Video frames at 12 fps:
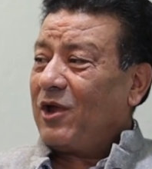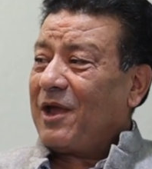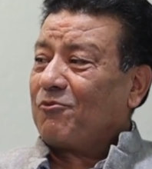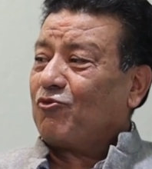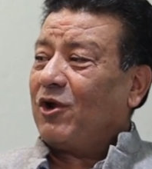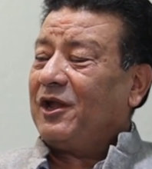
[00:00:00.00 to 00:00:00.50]
We
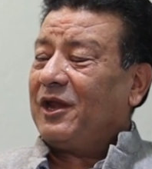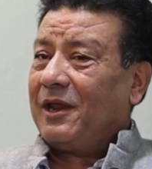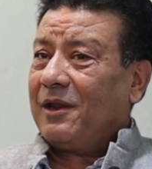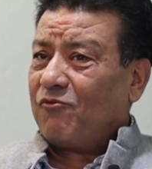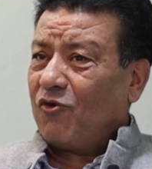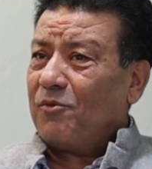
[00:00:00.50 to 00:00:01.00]
have
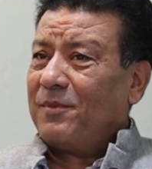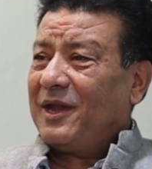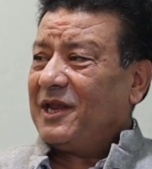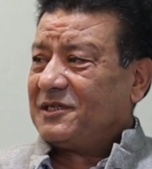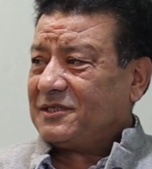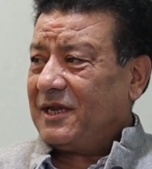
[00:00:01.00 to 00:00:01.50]
24
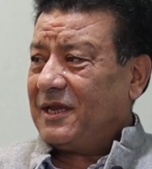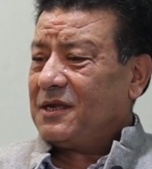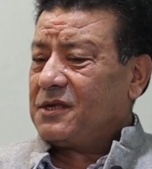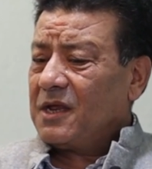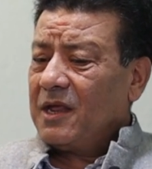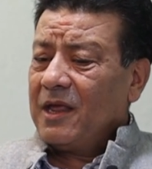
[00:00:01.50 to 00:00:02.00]

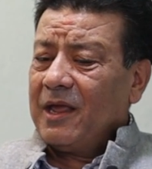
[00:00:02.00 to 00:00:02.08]
ministries